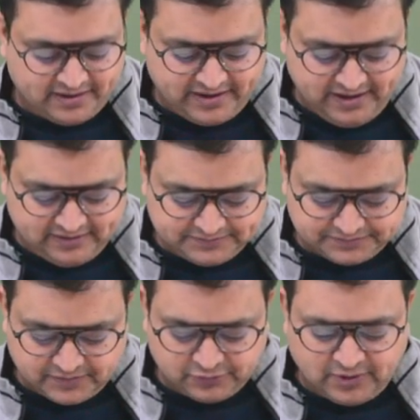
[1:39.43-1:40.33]

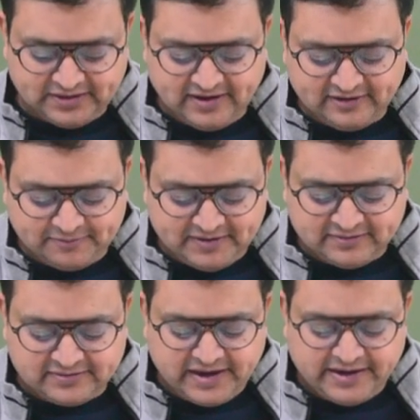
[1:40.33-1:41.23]
right so other
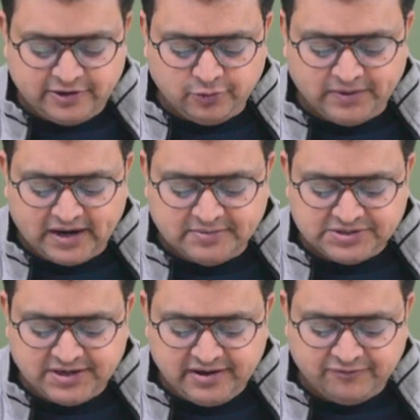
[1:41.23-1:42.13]
expenses related to plant
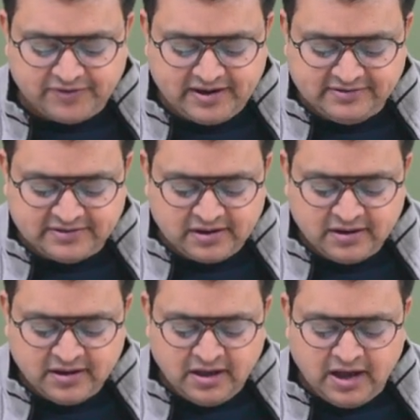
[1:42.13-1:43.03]
machinery and
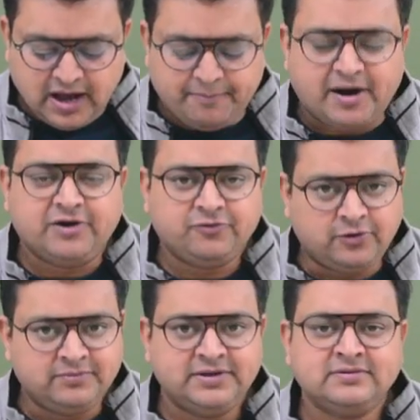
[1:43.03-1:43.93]
furniture apart
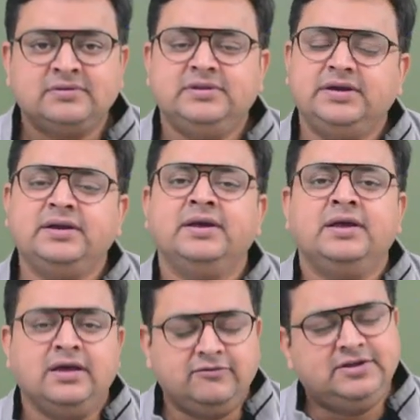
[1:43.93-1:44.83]
from this that
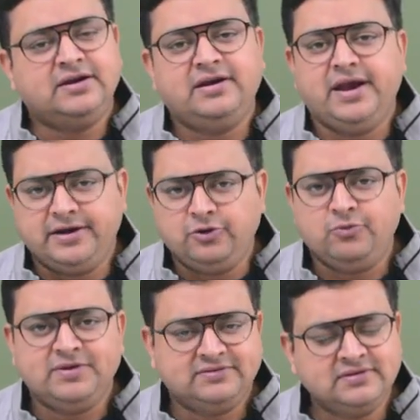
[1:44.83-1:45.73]
if they are related
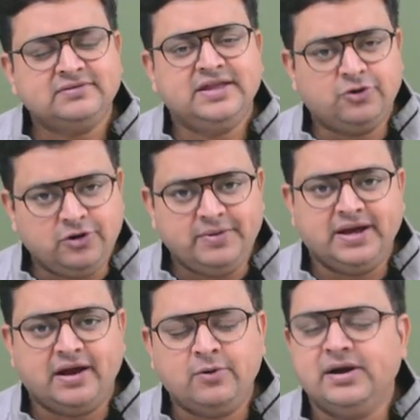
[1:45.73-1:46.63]
to business they could be
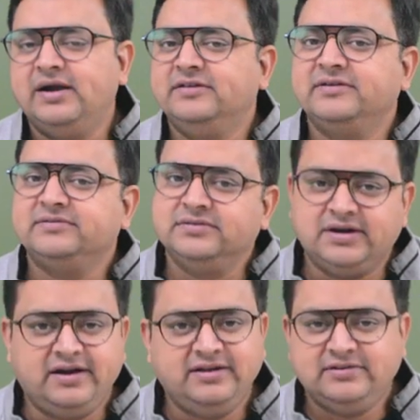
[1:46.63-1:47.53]
allowed under section
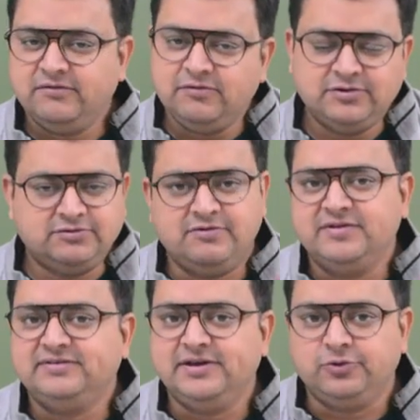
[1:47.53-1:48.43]
37 which we
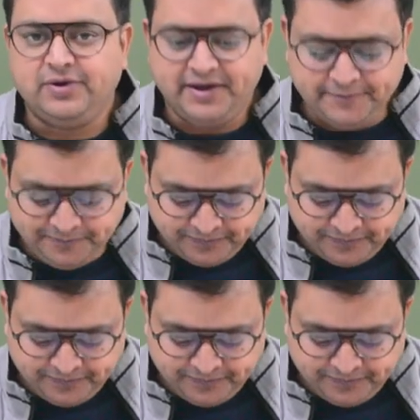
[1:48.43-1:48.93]
will see today